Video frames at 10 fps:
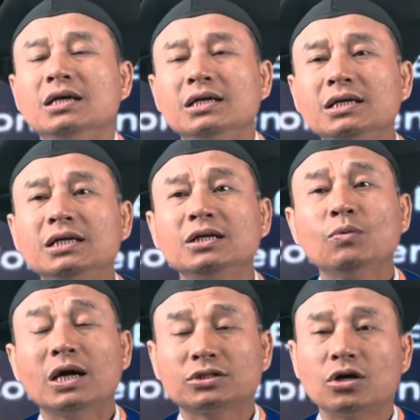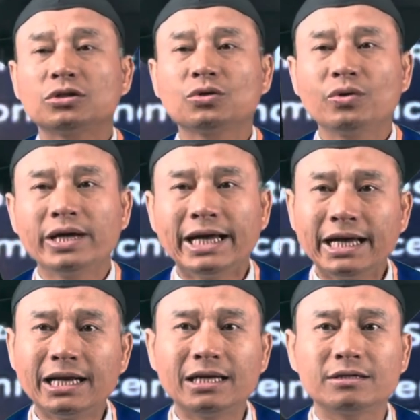He was also
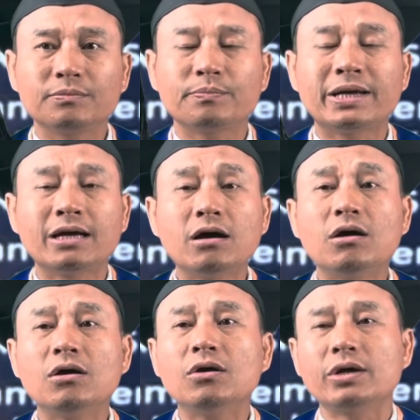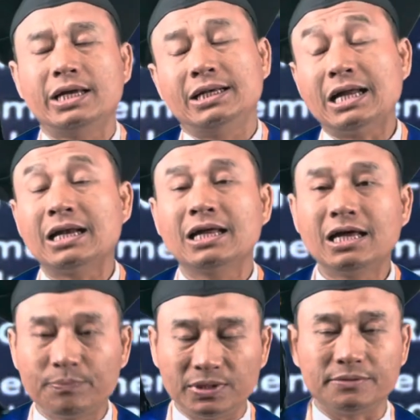hated by all and
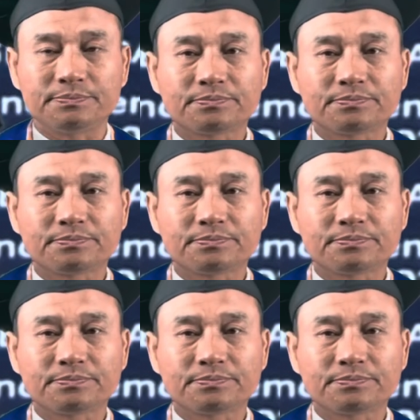unhappy.